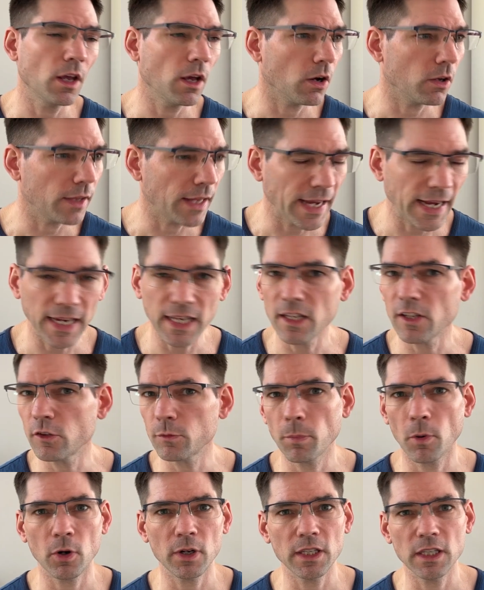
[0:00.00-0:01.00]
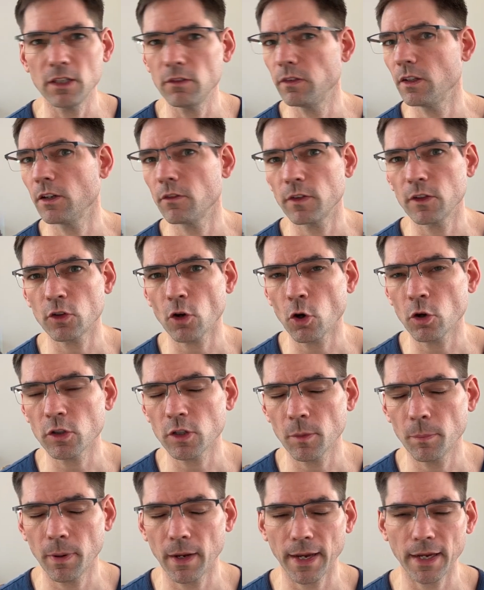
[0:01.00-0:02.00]
on any spot, even if it's
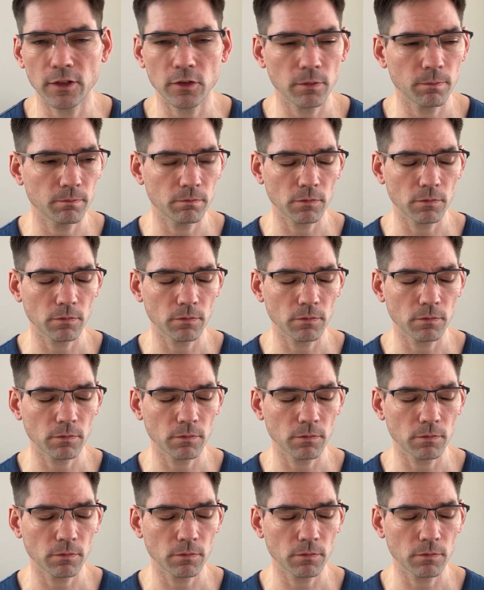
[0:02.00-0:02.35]
occupied.